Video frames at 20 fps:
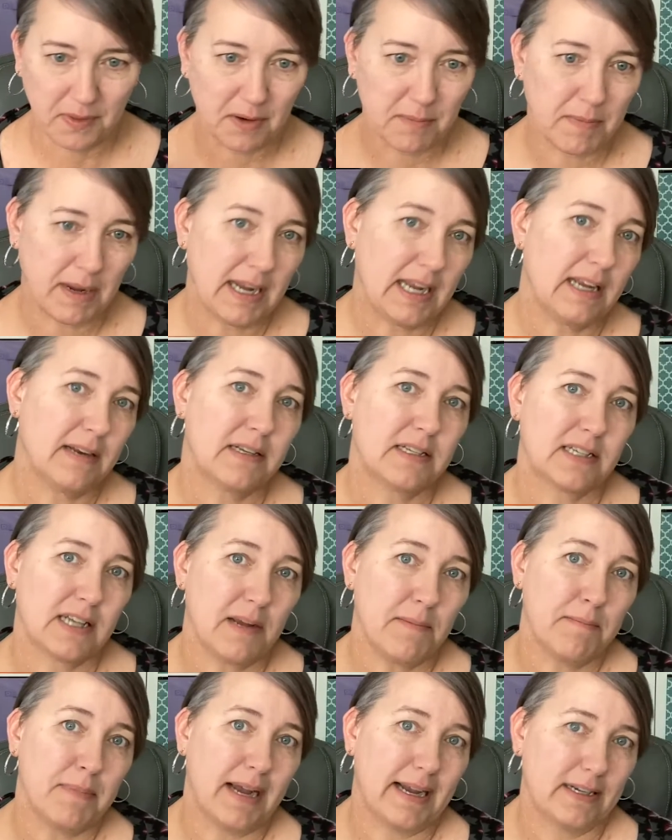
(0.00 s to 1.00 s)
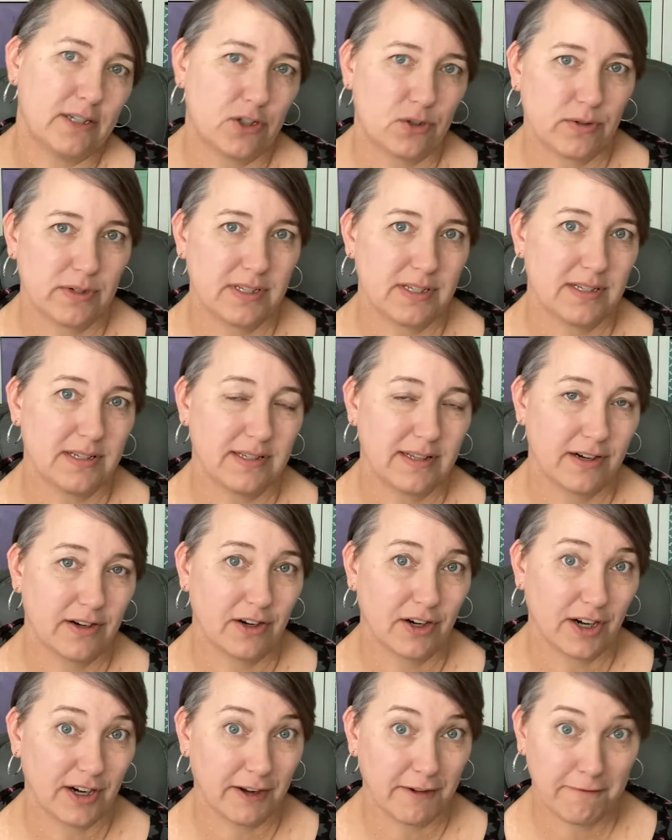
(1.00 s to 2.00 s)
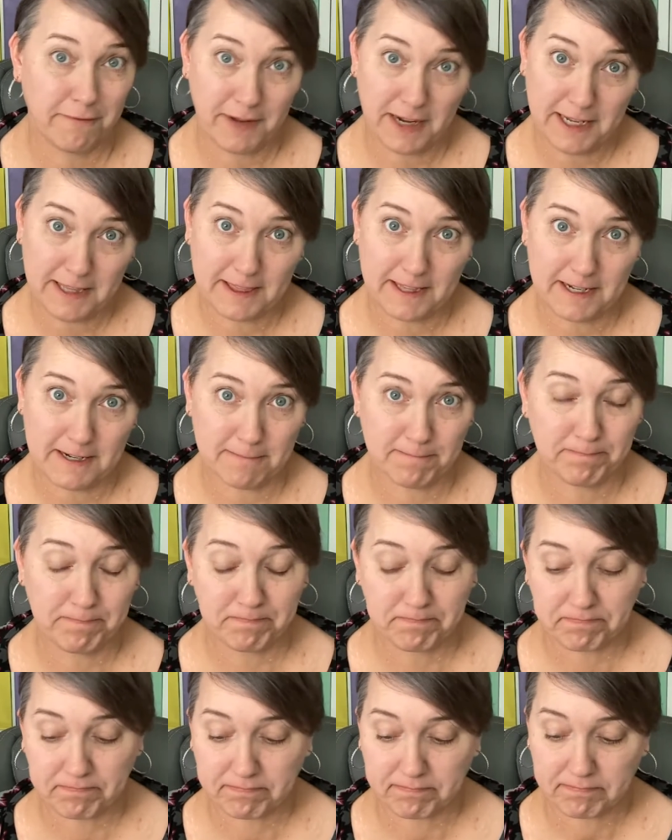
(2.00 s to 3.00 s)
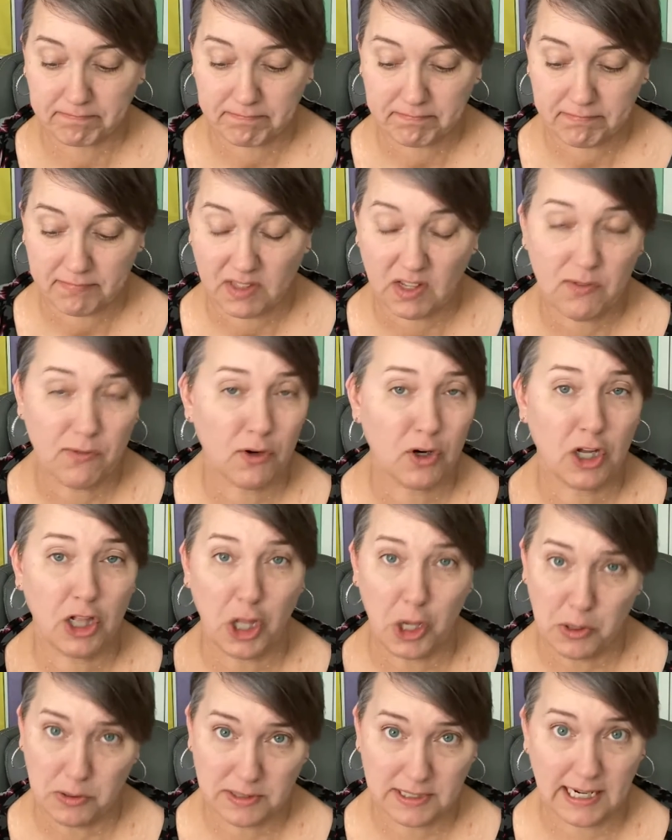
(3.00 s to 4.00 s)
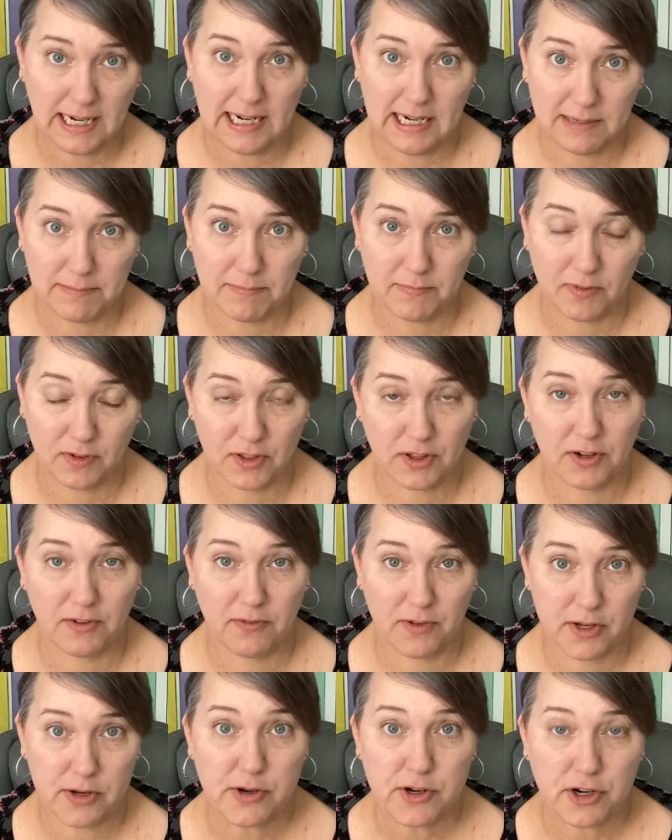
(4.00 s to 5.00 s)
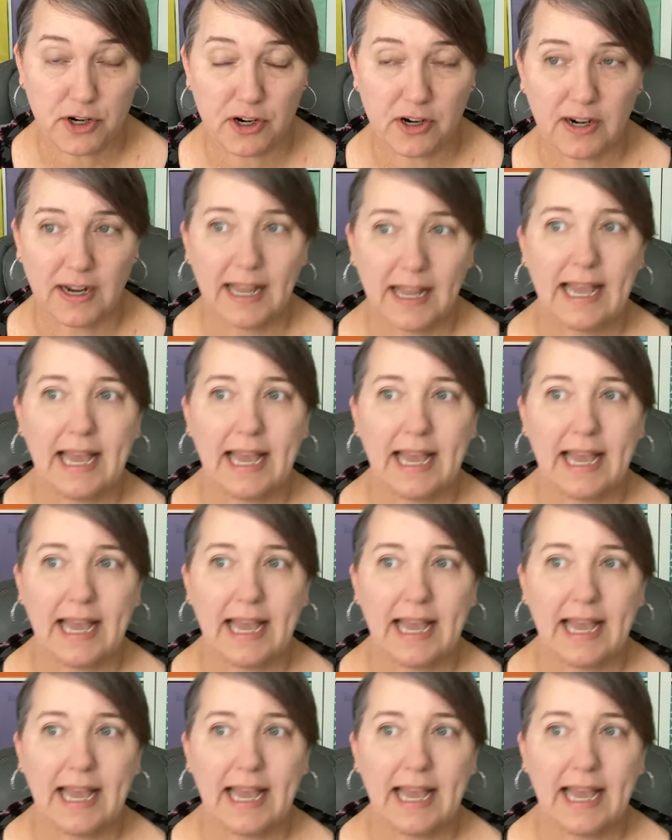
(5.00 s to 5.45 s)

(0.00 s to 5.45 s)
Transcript: making some bad choices that are going to affect them for a long time, for their future.